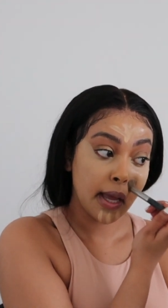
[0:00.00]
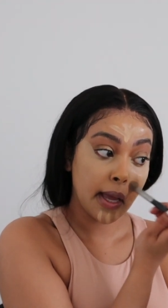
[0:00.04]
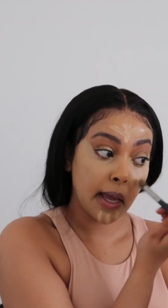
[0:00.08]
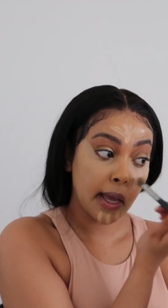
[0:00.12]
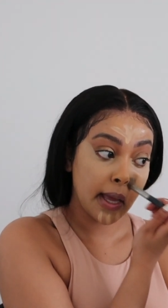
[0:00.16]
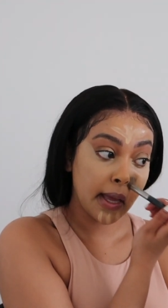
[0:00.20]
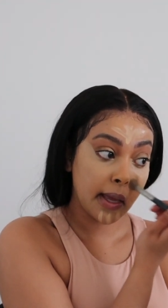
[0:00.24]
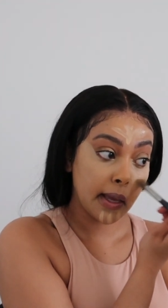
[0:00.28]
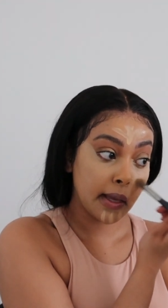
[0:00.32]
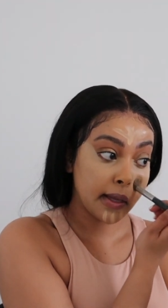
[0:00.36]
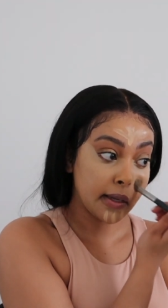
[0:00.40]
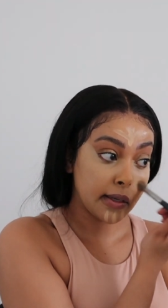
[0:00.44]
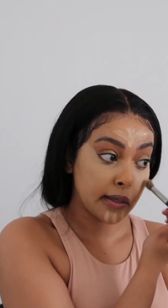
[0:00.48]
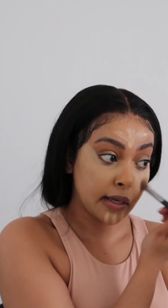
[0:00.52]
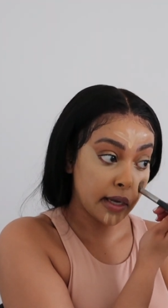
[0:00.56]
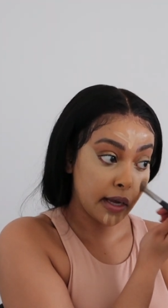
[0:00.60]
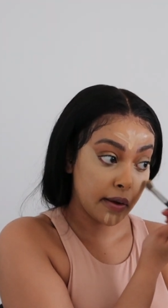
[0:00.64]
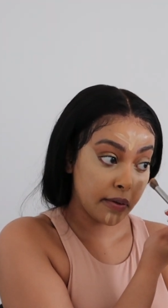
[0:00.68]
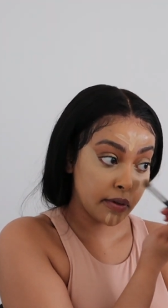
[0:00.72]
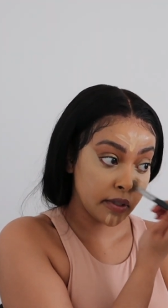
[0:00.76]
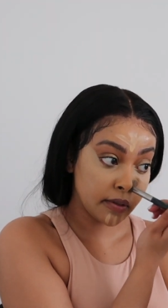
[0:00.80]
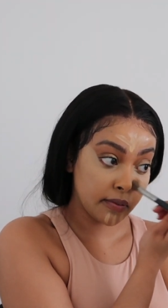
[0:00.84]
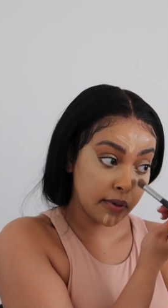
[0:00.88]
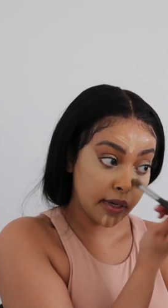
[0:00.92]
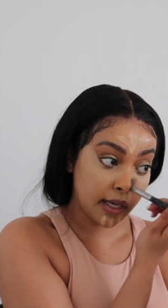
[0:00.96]
and I
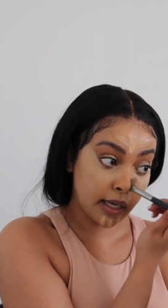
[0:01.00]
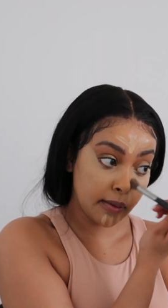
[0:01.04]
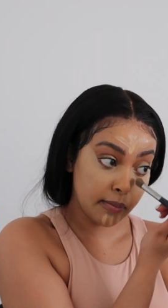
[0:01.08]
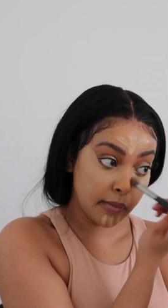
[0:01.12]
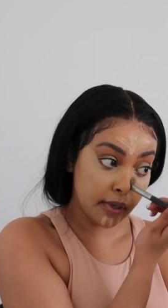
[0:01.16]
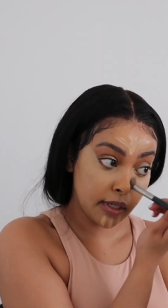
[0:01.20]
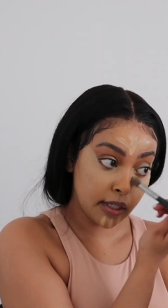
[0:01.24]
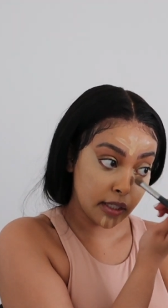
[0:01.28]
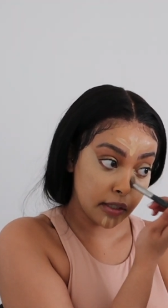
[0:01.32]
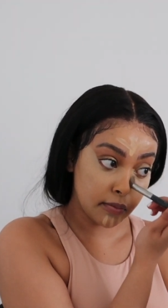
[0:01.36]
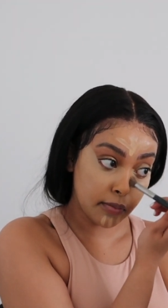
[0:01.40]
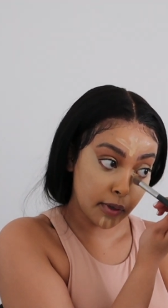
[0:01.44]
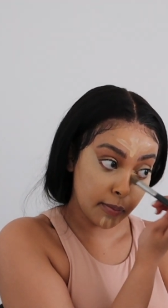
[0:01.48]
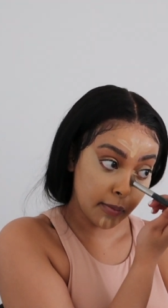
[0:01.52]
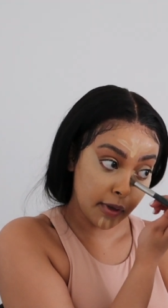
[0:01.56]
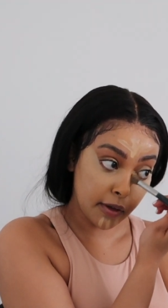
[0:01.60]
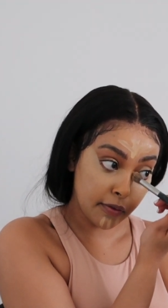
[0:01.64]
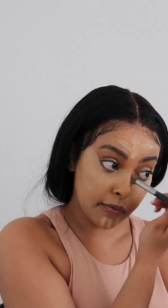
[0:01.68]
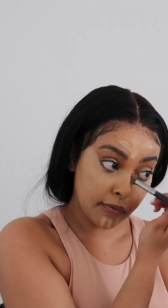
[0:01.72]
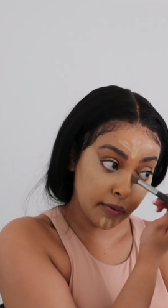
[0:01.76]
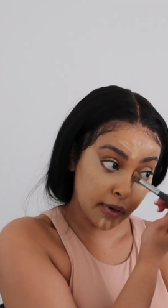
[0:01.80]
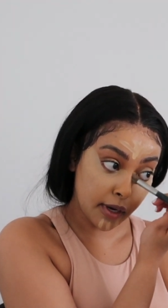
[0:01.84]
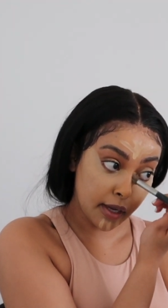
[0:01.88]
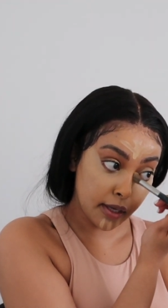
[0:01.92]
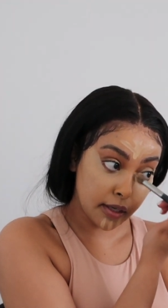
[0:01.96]
was recommended by my
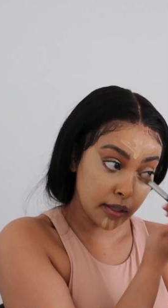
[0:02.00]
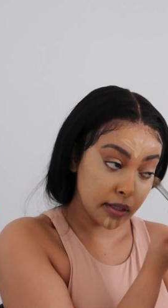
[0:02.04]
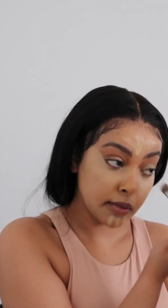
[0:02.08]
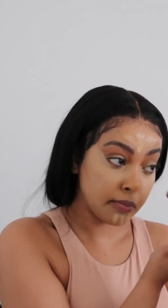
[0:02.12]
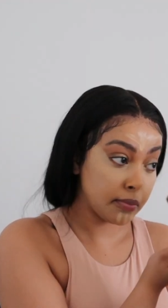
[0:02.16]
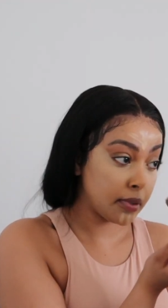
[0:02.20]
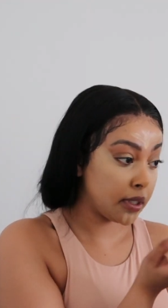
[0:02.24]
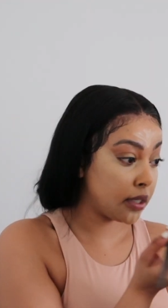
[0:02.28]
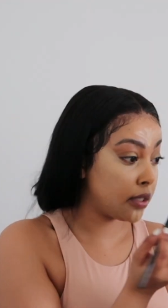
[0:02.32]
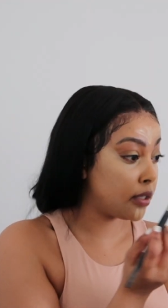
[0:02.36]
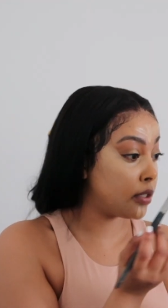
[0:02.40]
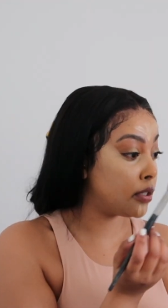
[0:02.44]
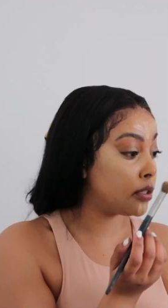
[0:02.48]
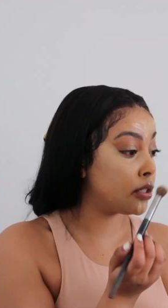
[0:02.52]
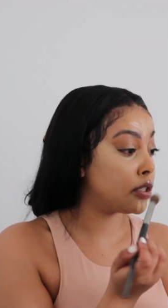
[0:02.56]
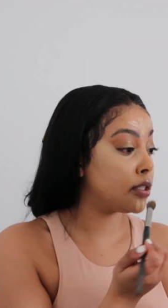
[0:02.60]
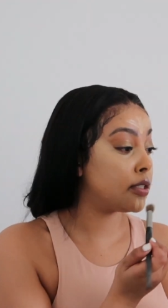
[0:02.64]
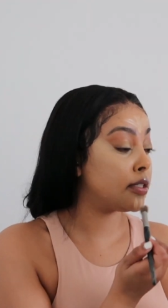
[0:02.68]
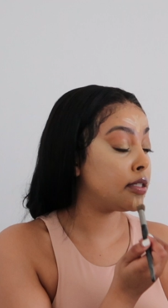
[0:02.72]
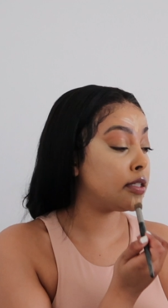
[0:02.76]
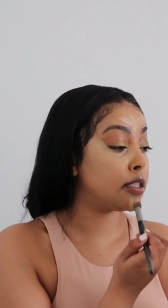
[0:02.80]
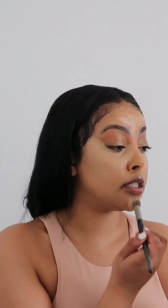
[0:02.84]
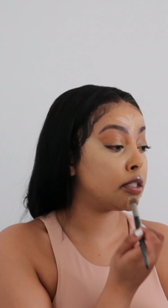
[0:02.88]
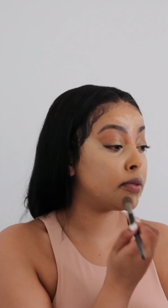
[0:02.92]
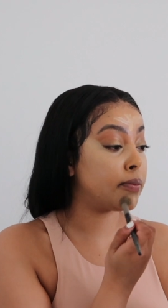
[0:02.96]
friend because
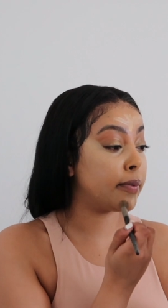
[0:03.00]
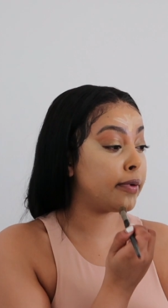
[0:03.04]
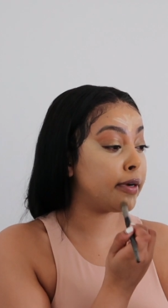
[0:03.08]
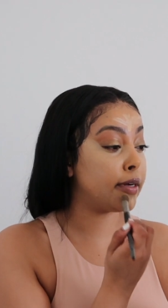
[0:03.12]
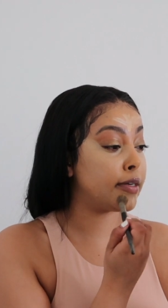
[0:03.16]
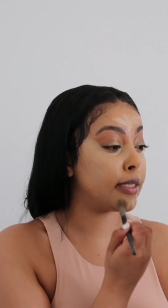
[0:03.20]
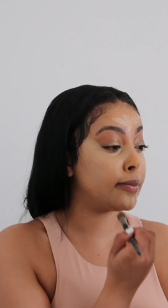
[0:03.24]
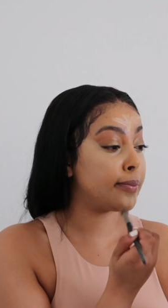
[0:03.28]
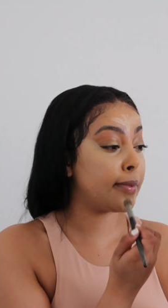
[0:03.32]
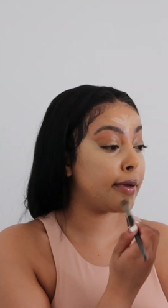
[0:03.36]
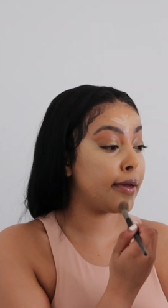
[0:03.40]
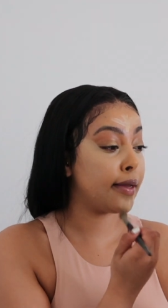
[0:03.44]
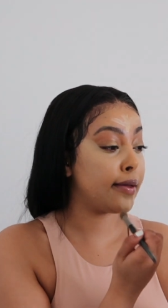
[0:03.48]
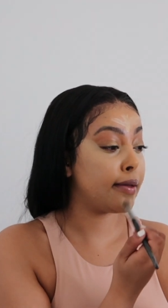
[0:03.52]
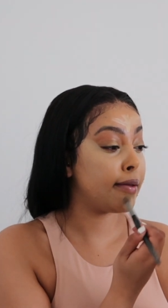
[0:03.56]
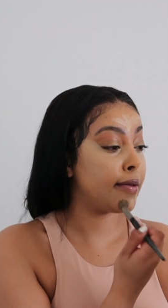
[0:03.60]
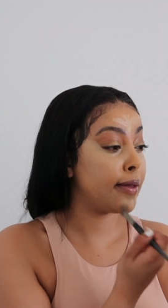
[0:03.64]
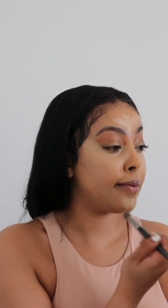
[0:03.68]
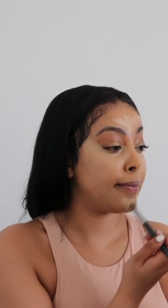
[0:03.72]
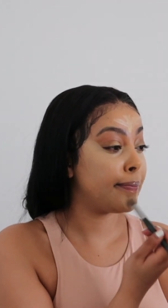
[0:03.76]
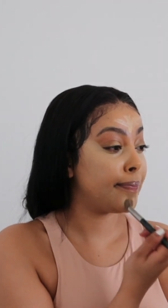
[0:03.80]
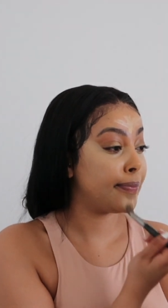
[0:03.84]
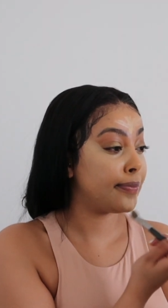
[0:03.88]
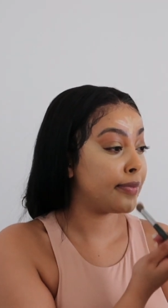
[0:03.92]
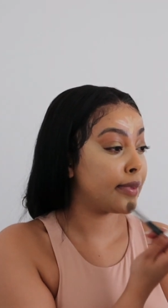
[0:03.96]
she swears by it,
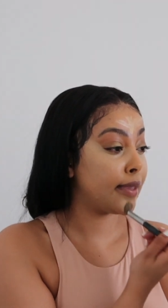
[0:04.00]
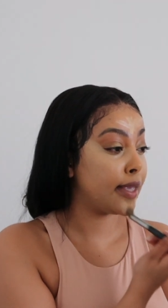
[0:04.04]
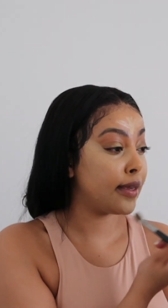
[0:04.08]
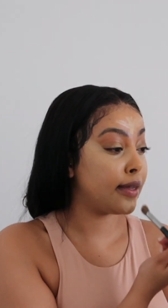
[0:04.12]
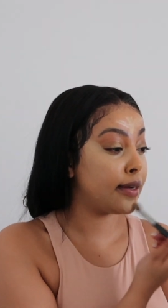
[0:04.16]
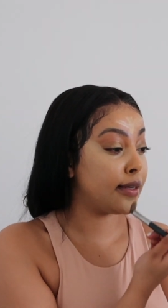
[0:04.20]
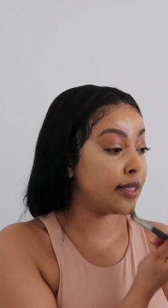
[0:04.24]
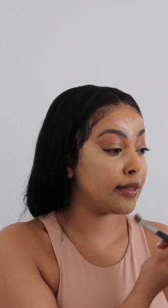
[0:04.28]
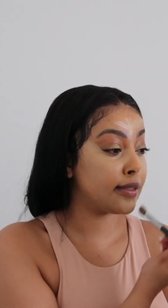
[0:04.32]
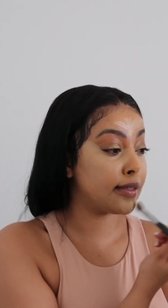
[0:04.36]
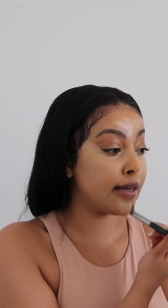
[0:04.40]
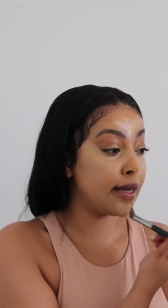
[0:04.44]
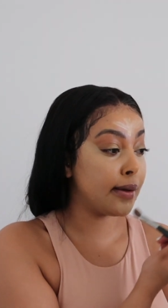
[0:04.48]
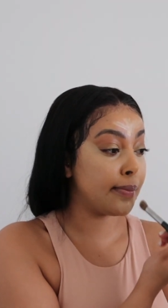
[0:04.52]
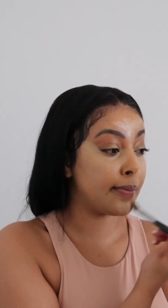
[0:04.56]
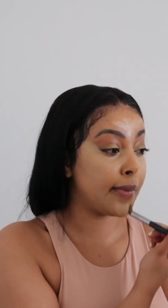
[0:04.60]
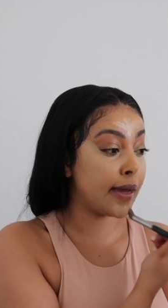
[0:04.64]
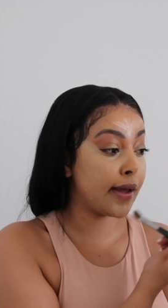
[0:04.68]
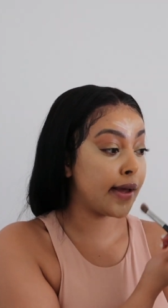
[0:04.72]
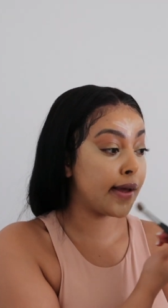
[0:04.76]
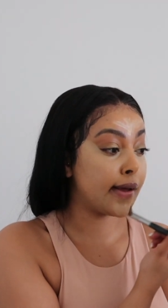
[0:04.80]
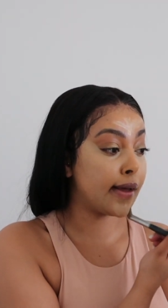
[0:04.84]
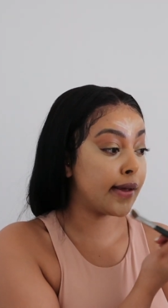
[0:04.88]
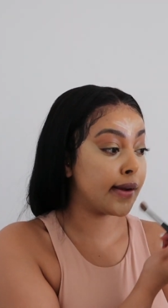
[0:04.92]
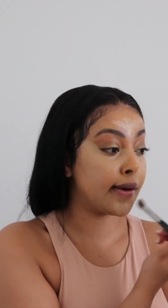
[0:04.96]
and it's not
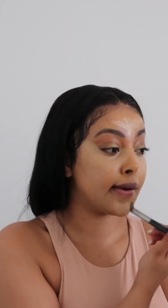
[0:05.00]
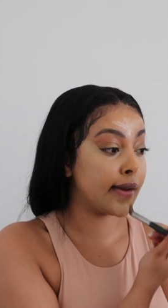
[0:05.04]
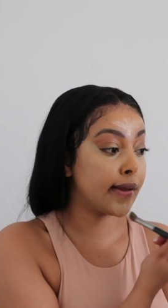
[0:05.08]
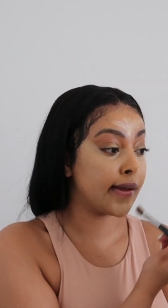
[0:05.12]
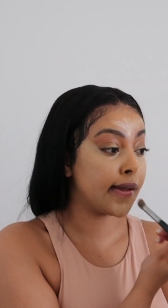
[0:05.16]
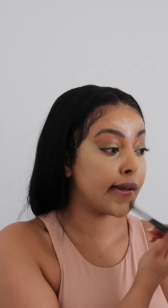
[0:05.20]
bad.